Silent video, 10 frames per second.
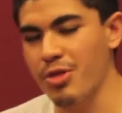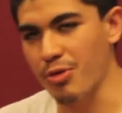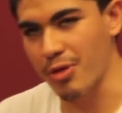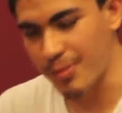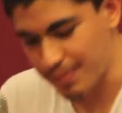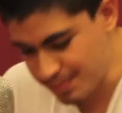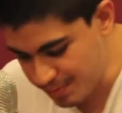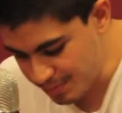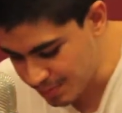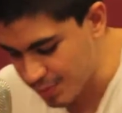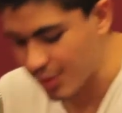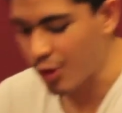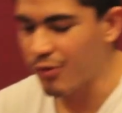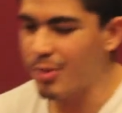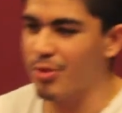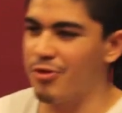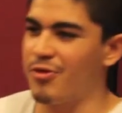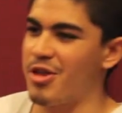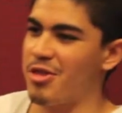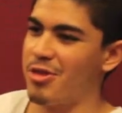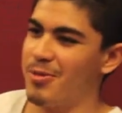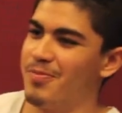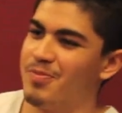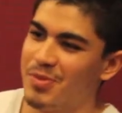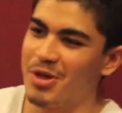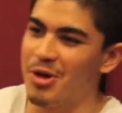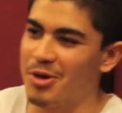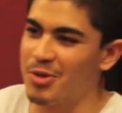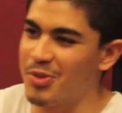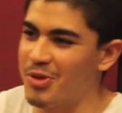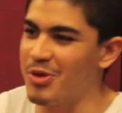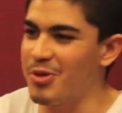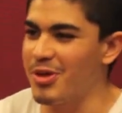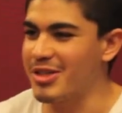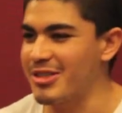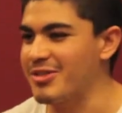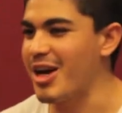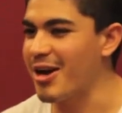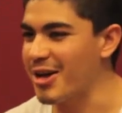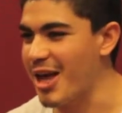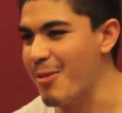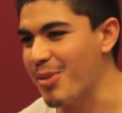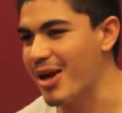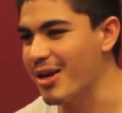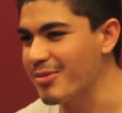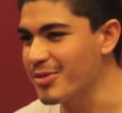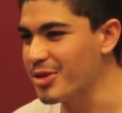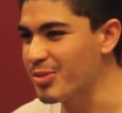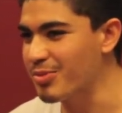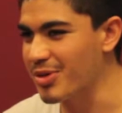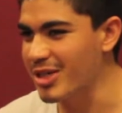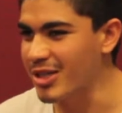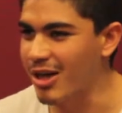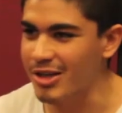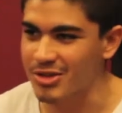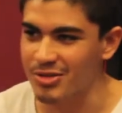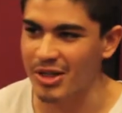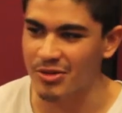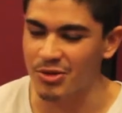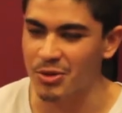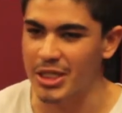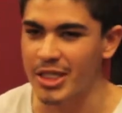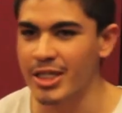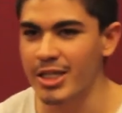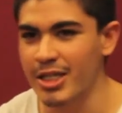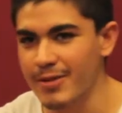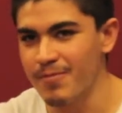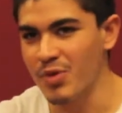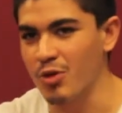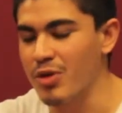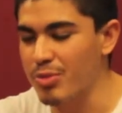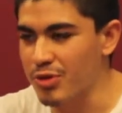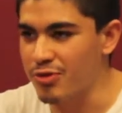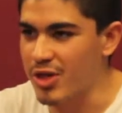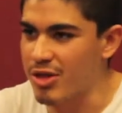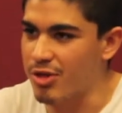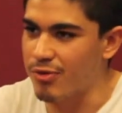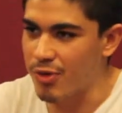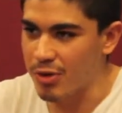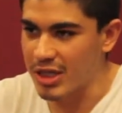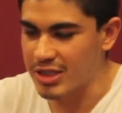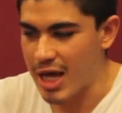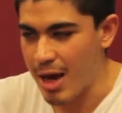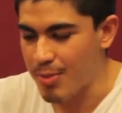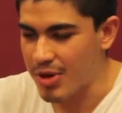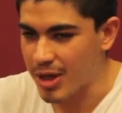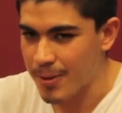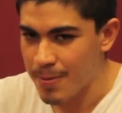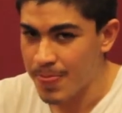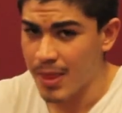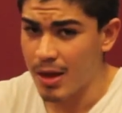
me through it. November 5th, you've been doing this entire campaign. You've been putting a lot of strength to it. November 5th, the voting's happening.